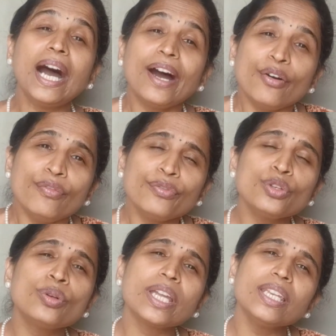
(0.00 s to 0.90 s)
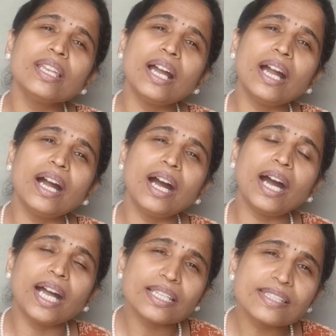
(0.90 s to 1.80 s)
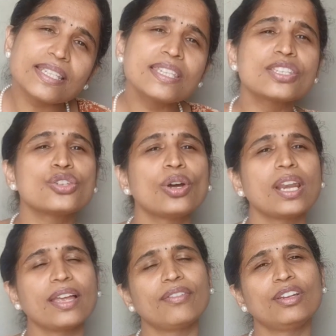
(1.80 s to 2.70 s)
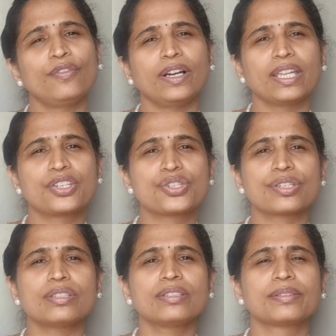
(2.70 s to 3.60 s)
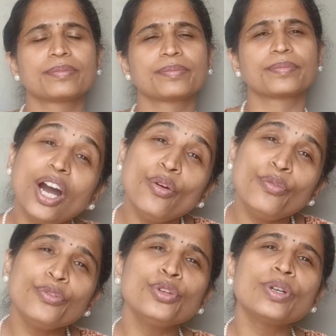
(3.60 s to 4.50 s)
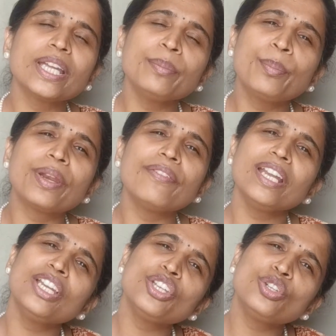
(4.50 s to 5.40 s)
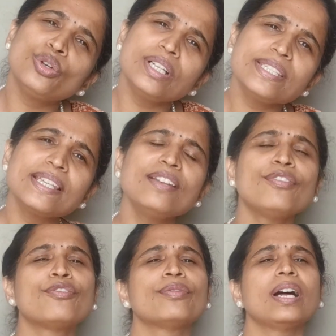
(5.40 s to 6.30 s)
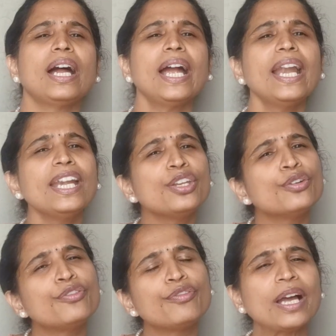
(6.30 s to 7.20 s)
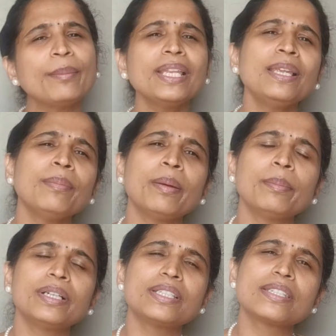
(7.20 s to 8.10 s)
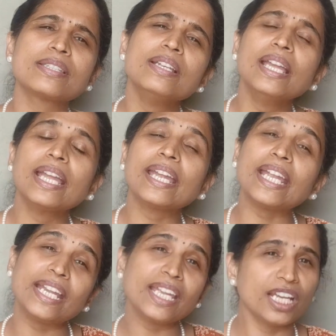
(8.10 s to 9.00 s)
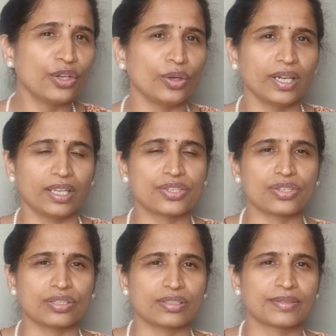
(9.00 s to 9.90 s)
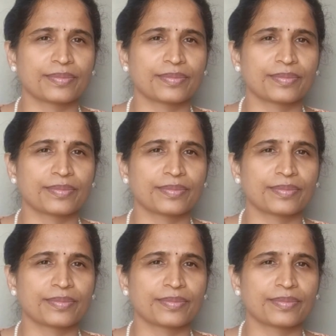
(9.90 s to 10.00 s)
how you can assess your level of addiction, how you can prevent yourself and your family members getting into addiction.